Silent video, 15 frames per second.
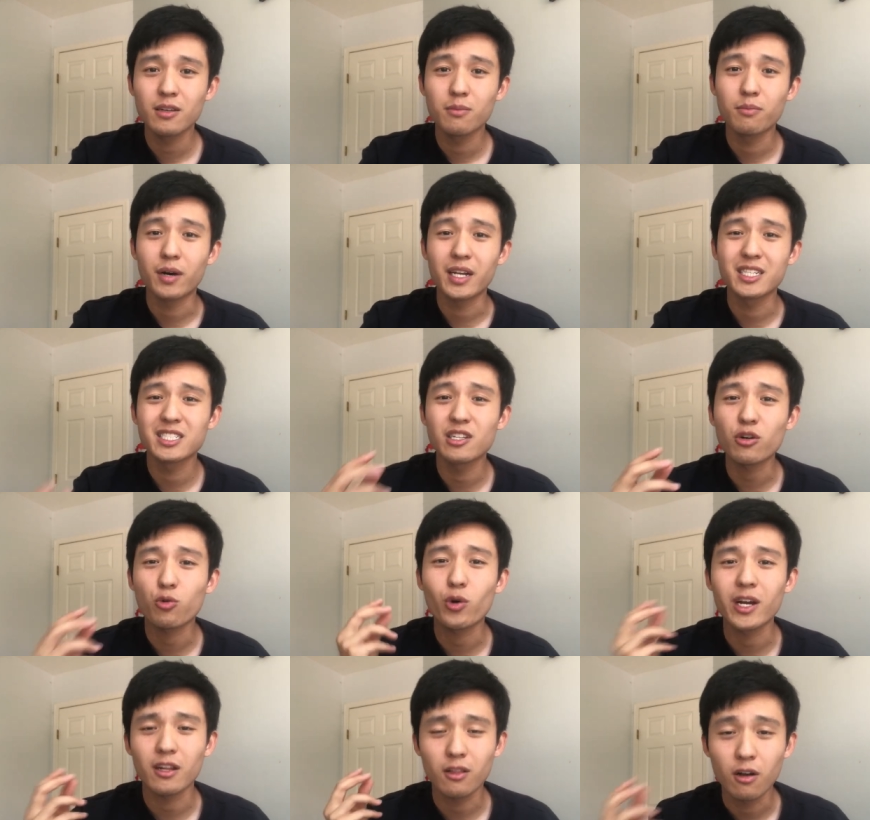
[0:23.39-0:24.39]
but it's not
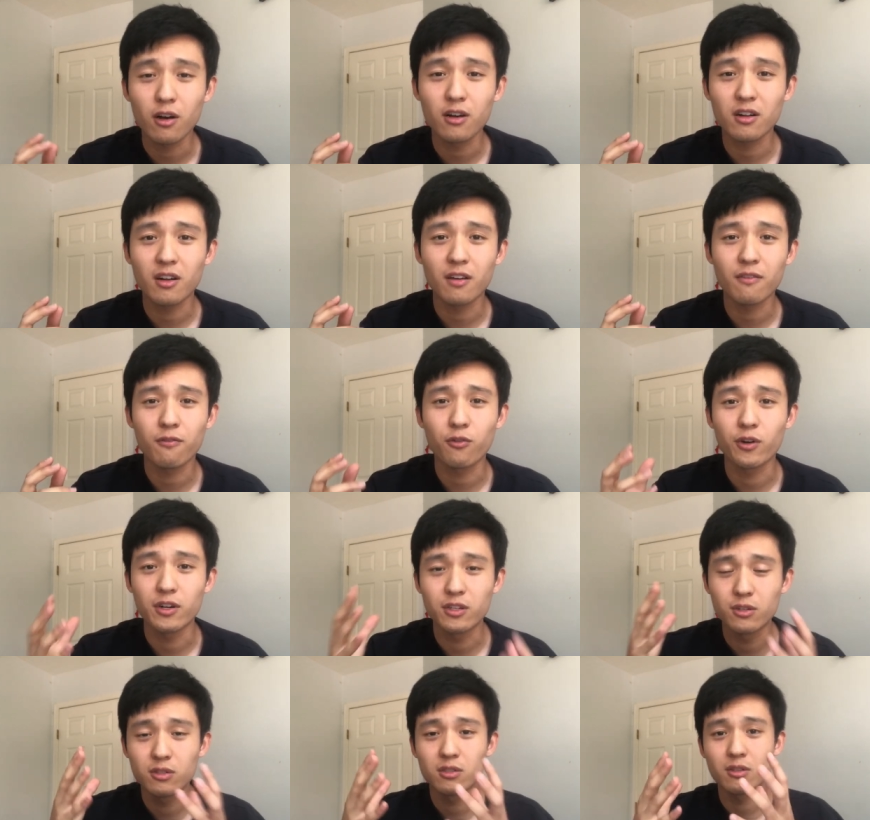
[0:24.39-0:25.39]
quite long enough for
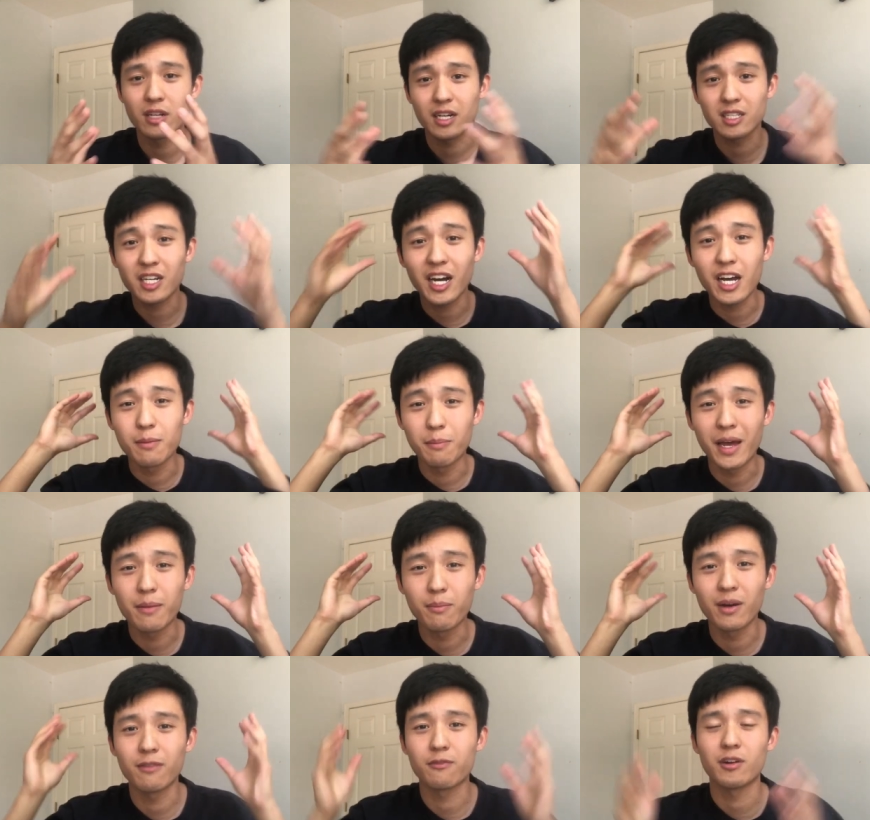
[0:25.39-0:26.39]
you to like tie a man
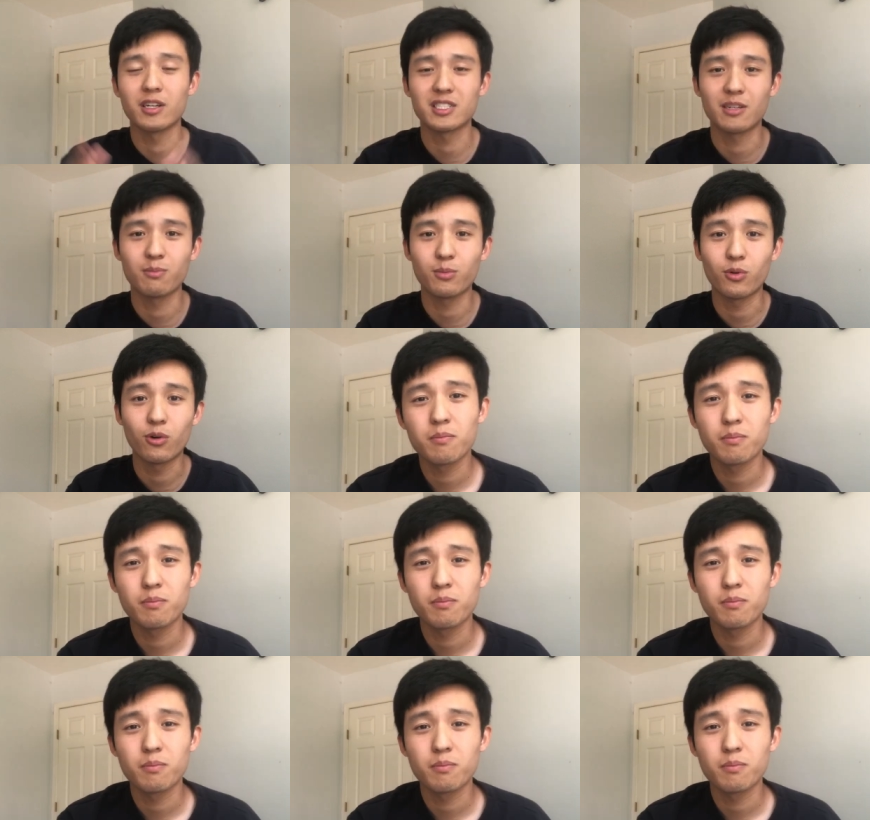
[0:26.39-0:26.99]
bun, for example.